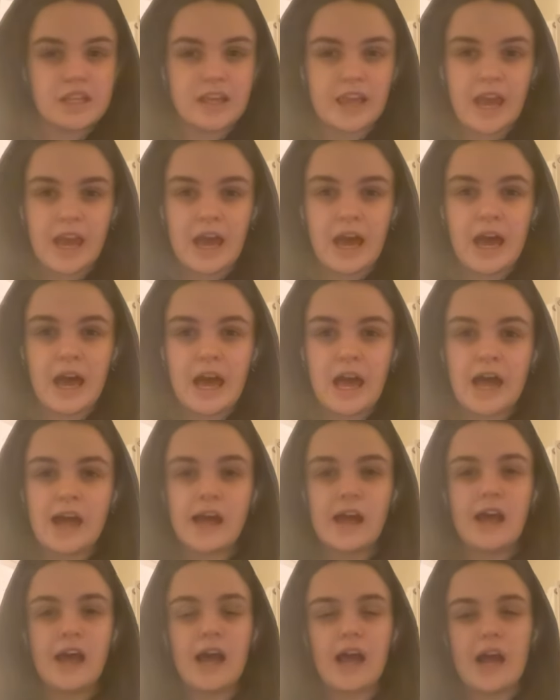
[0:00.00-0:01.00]

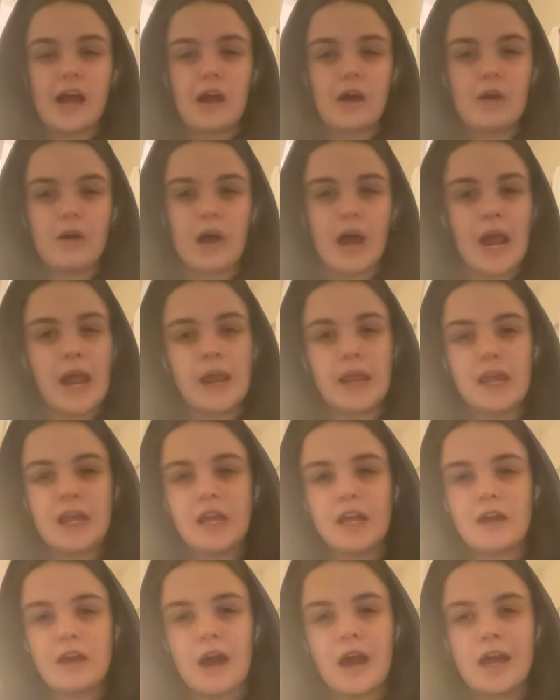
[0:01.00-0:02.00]
yeah,
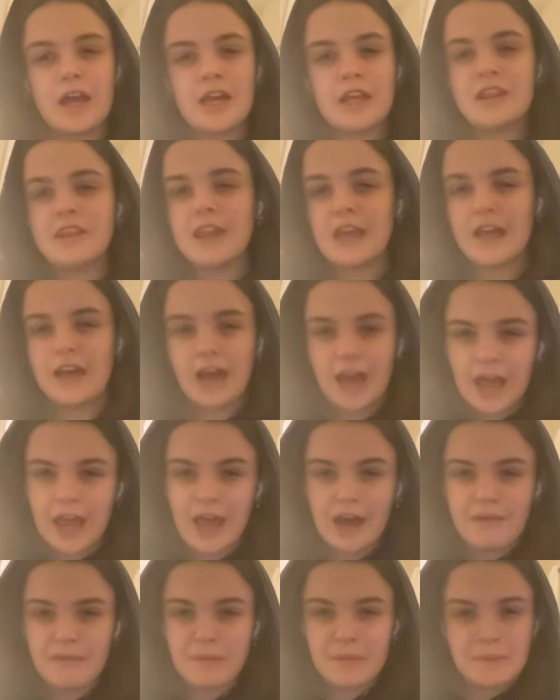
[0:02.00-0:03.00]
I I think I
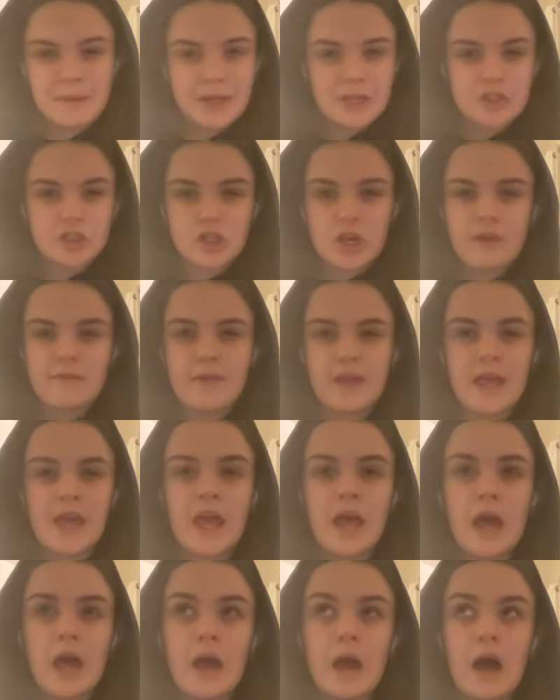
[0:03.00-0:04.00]
have a picture of it.